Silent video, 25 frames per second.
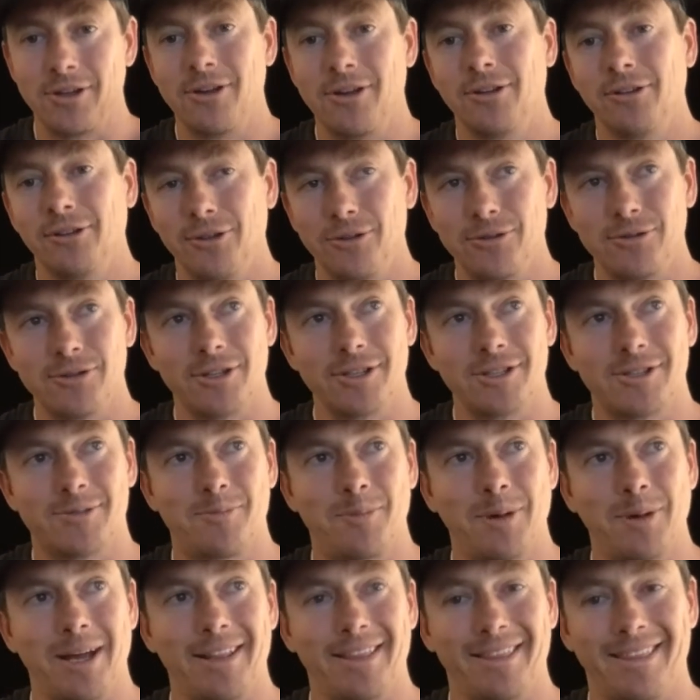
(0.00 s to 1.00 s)
loses.
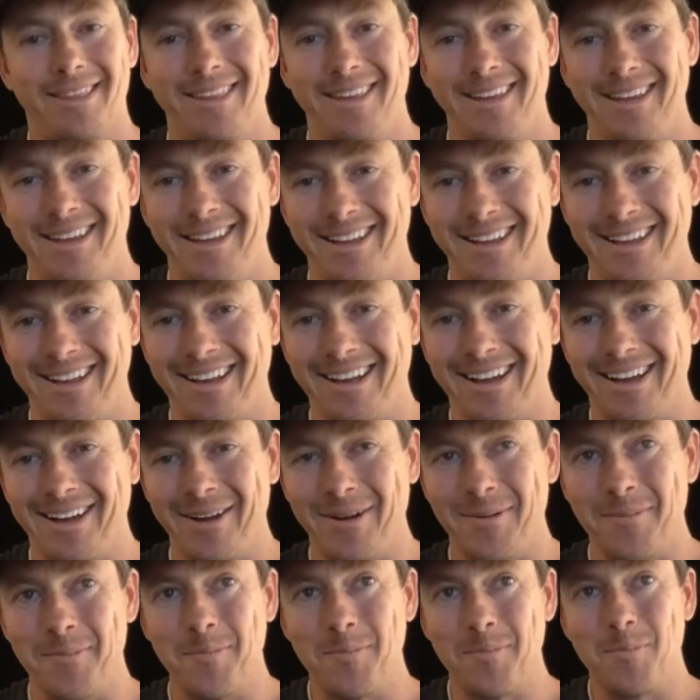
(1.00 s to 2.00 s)

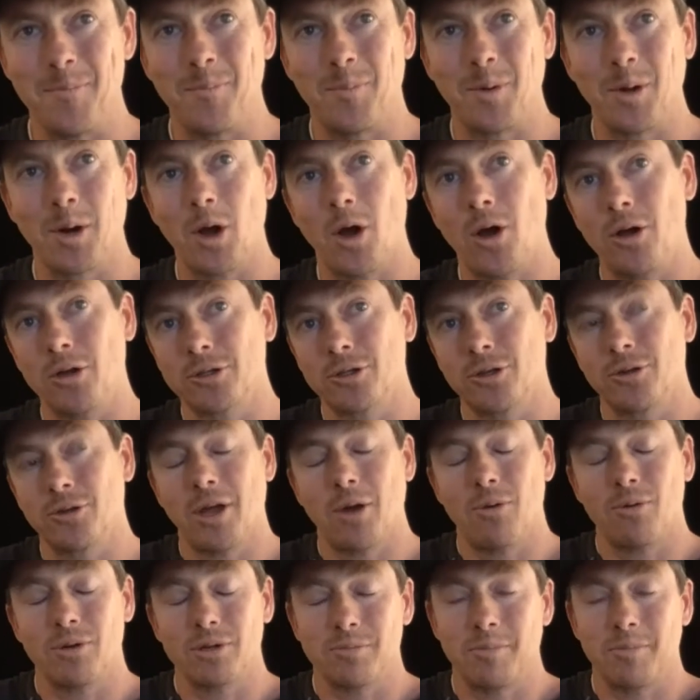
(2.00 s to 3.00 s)
But also
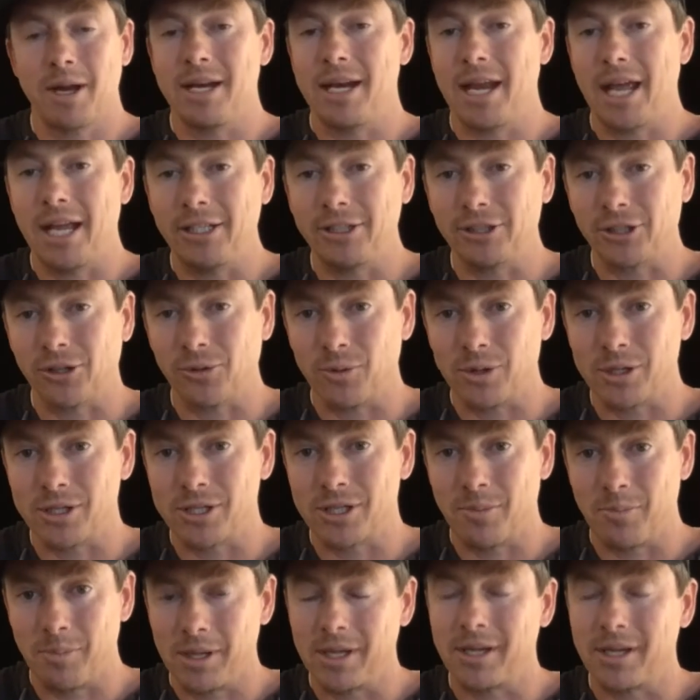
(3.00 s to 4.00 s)
that was my nature, was
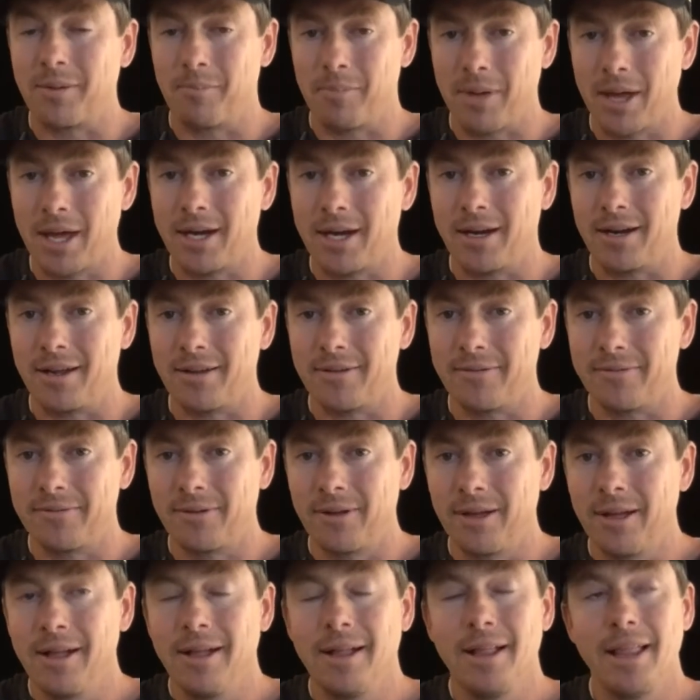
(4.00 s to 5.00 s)
to be competitive
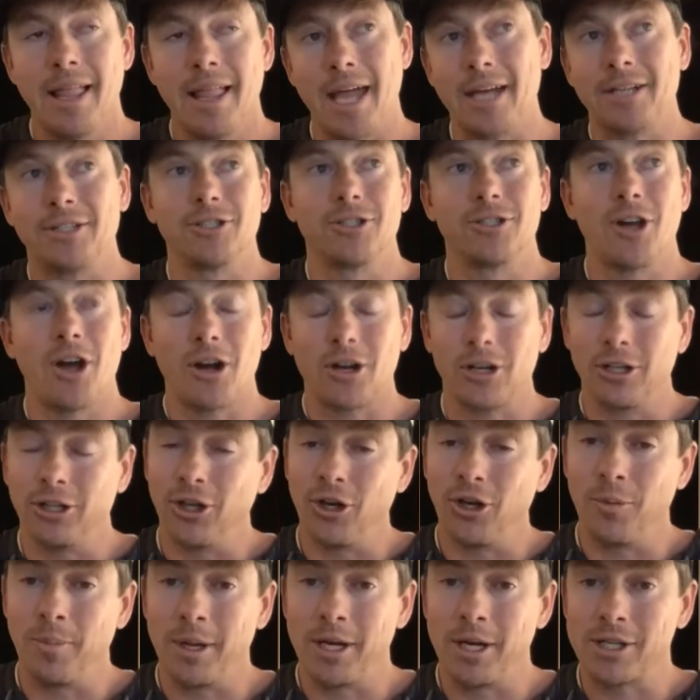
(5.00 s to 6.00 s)
and to talk a
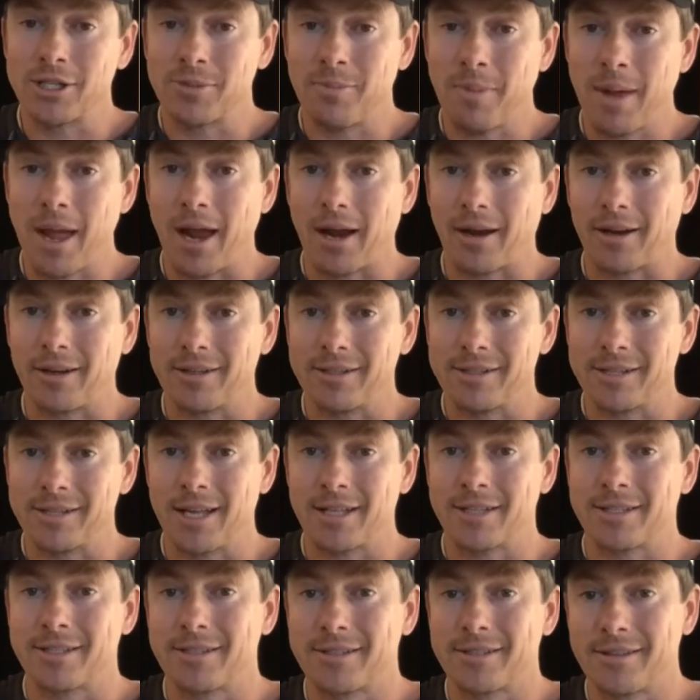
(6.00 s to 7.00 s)
little bit of smack, because
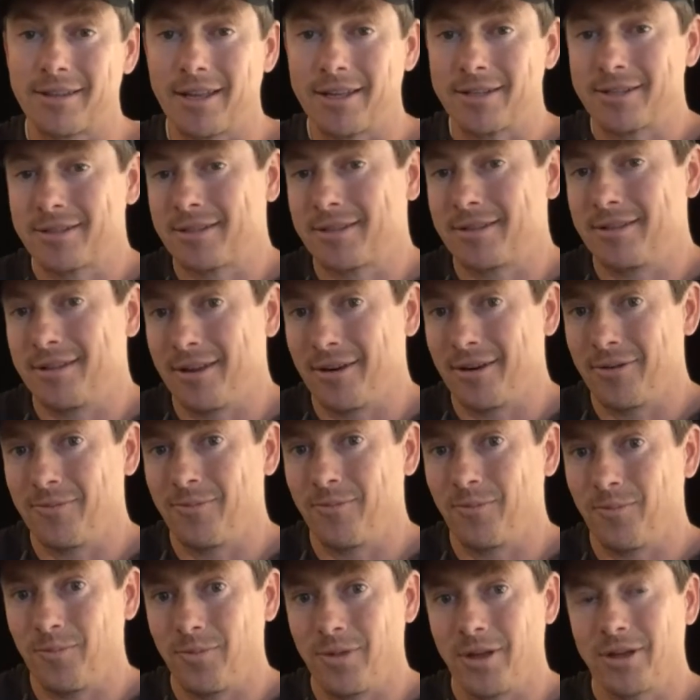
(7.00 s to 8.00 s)
that's you
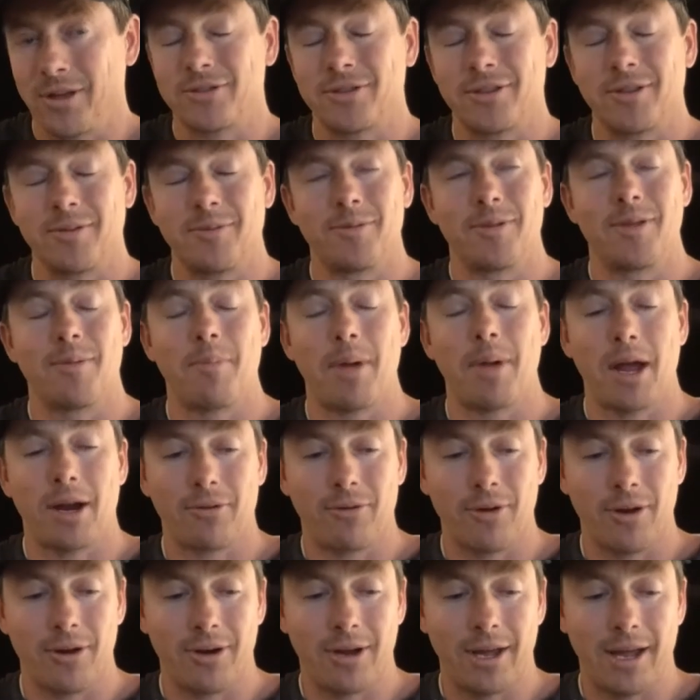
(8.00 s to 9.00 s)
know, that's the
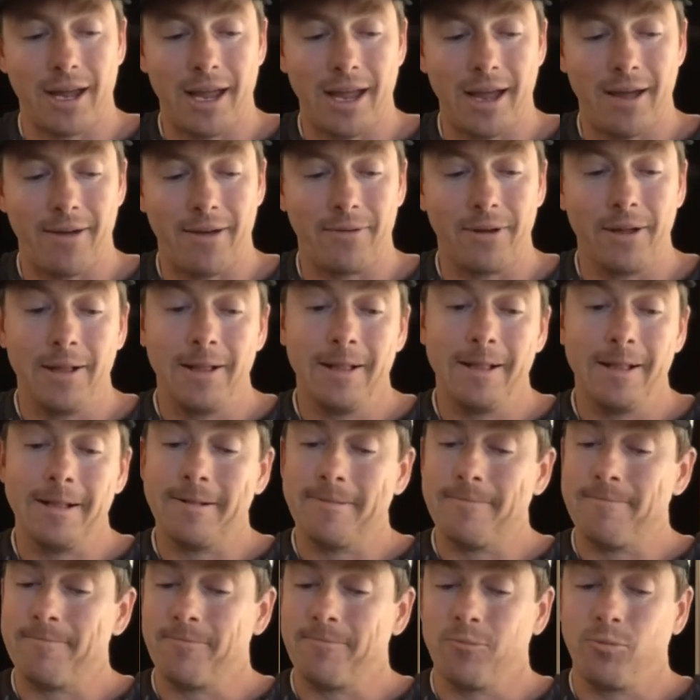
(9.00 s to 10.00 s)
background I have.
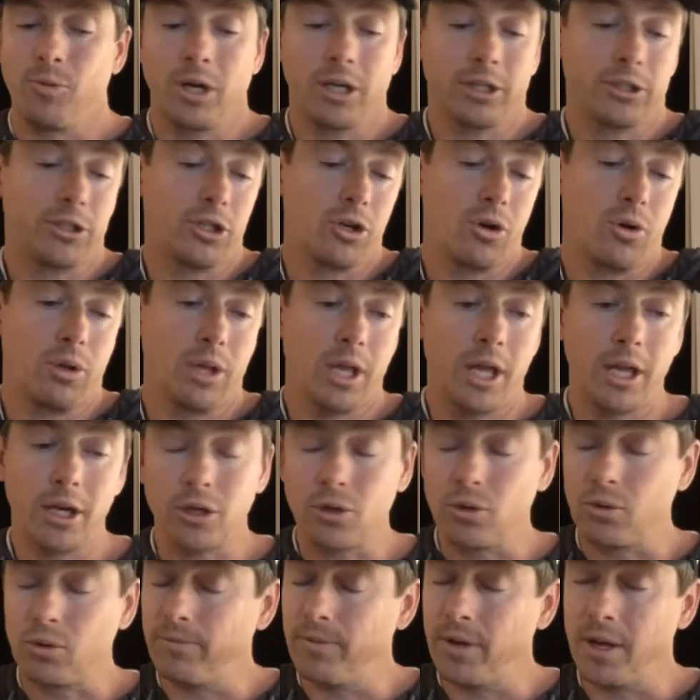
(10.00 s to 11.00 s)
We got to go a lot
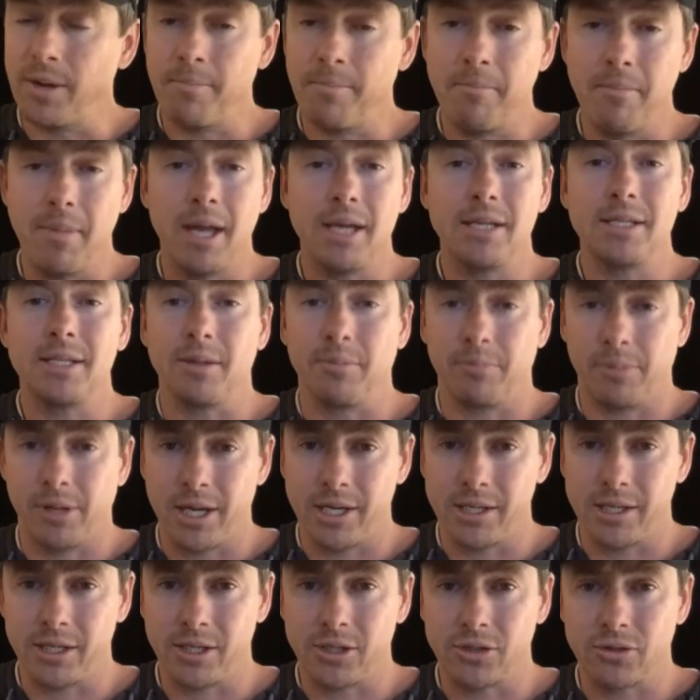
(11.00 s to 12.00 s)
of amazing
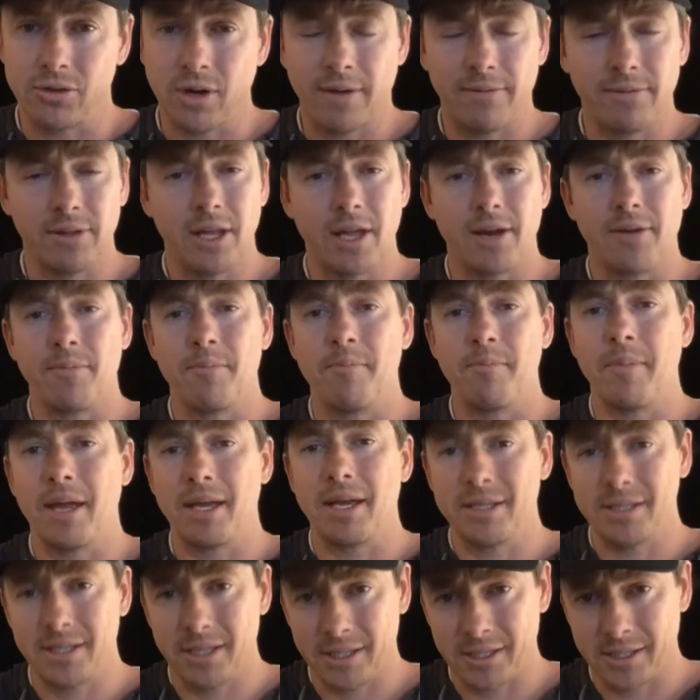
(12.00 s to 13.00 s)
places, drive a lot of
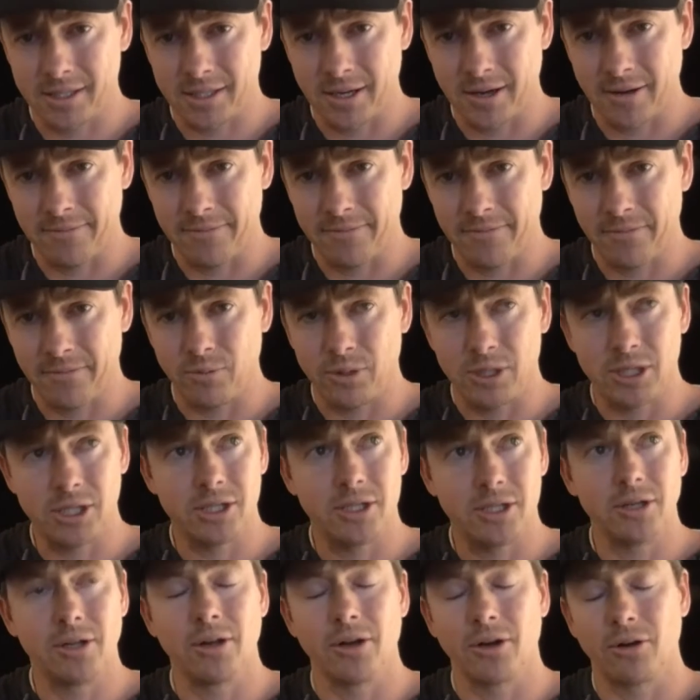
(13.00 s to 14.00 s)
amazing stuff. We
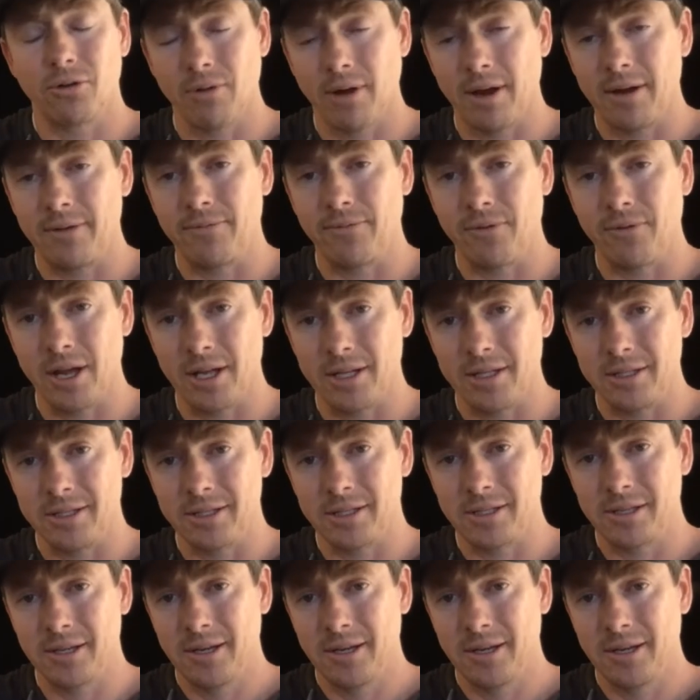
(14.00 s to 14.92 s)
still are great friends.